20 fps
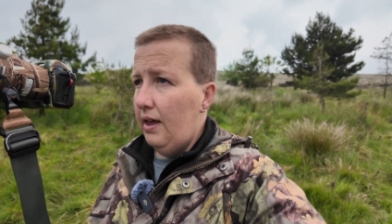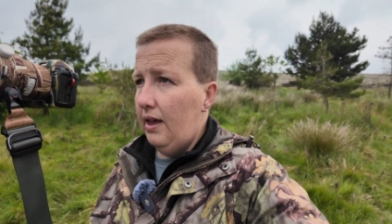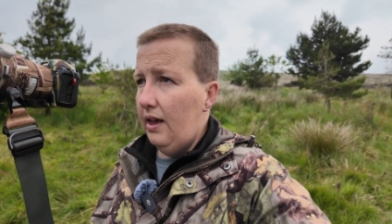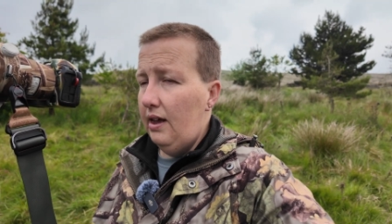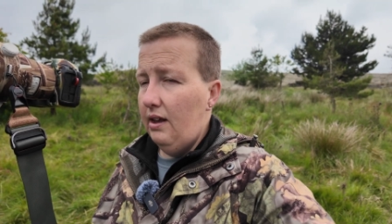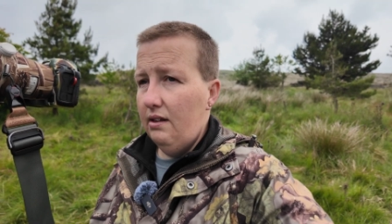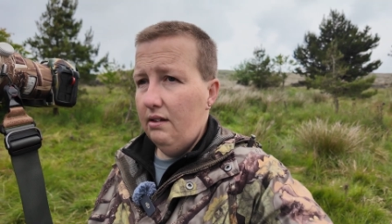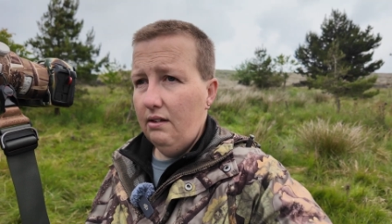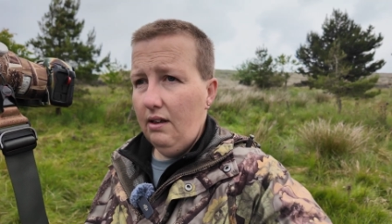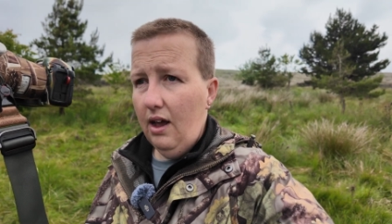
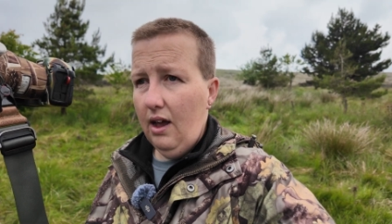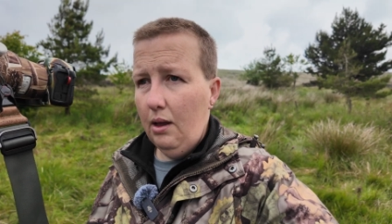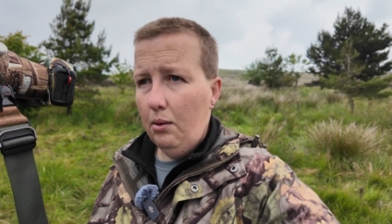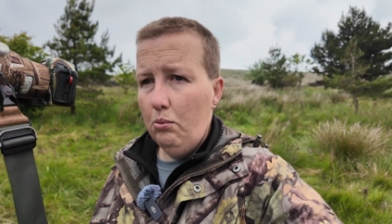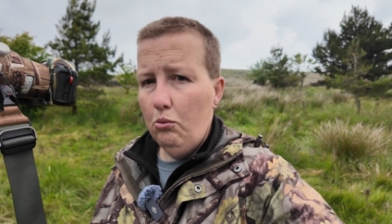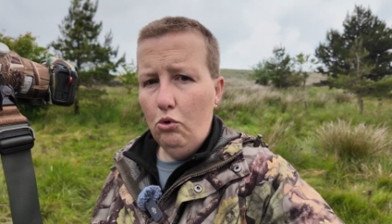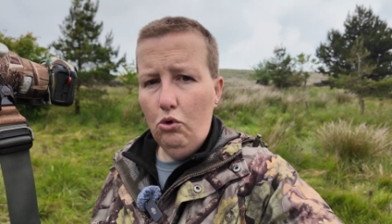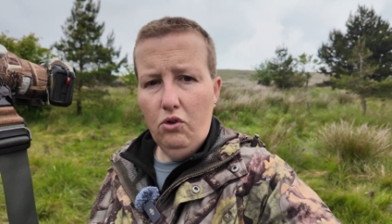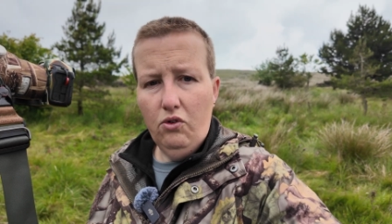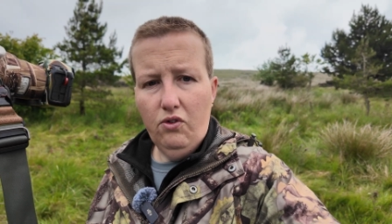It's sat in
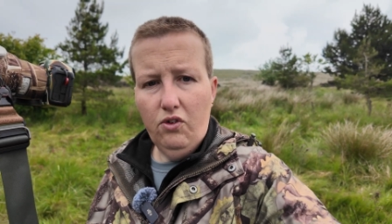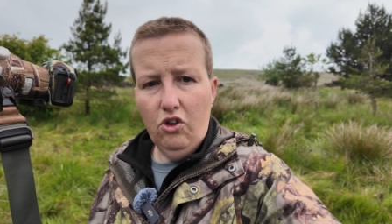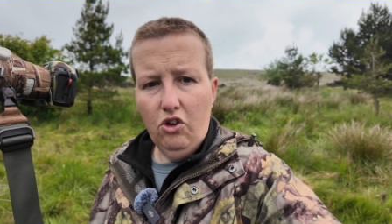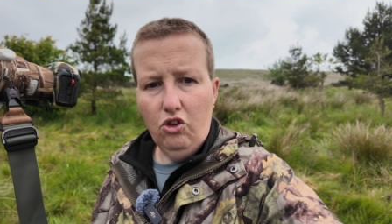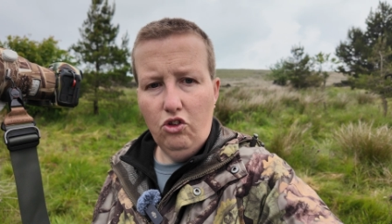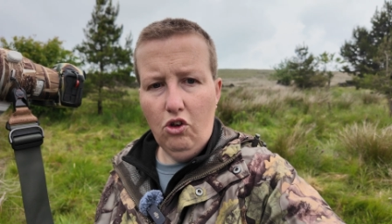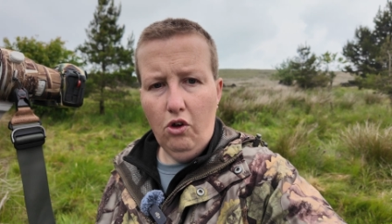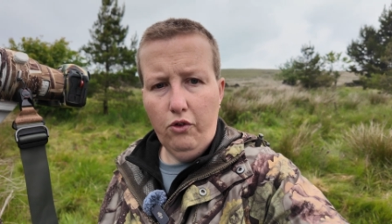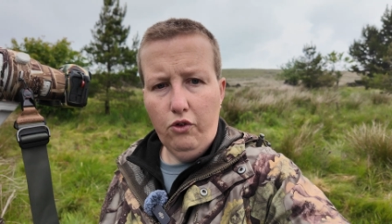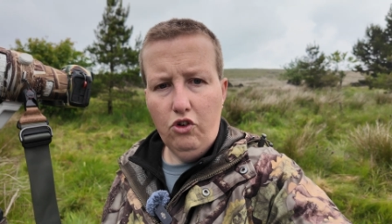more of a
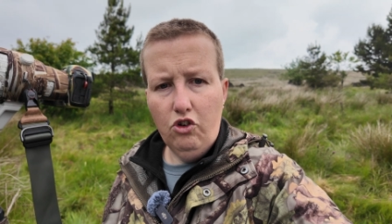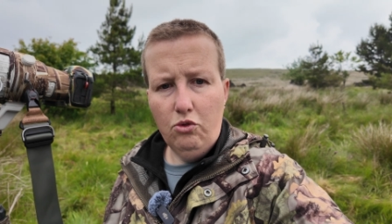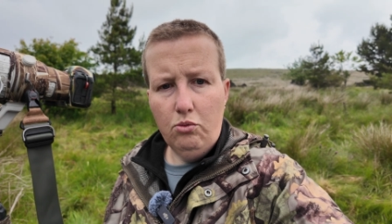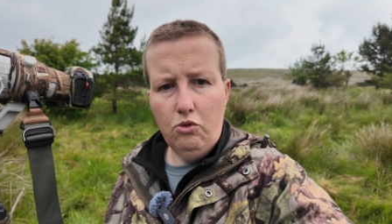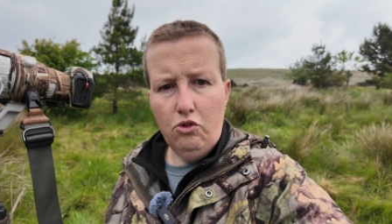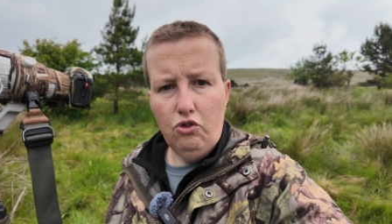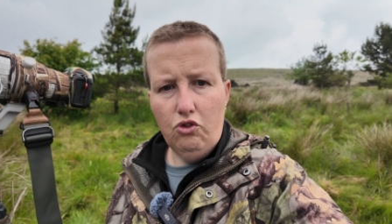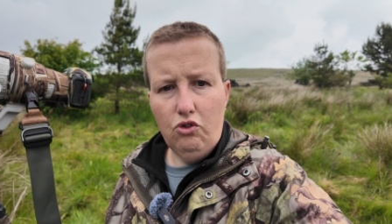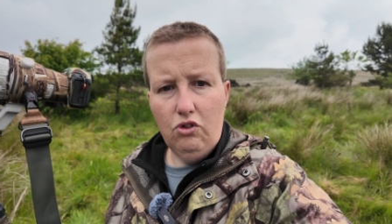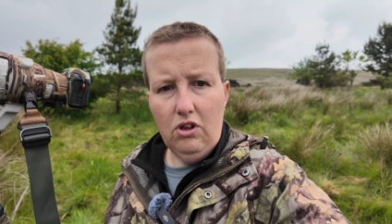sort of
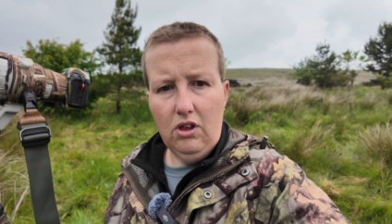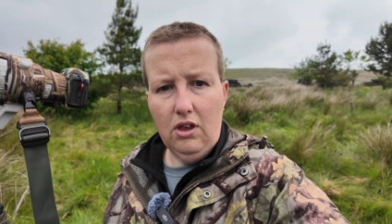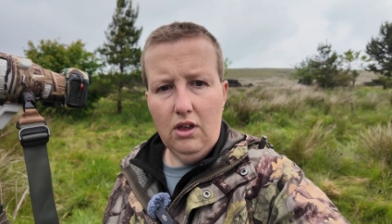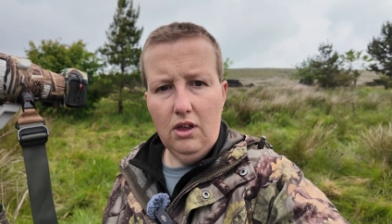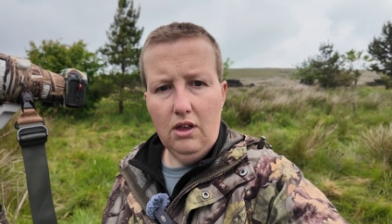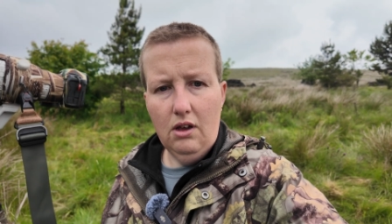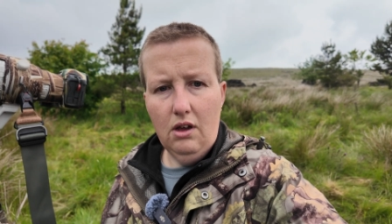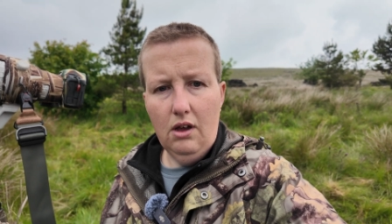Christmas tree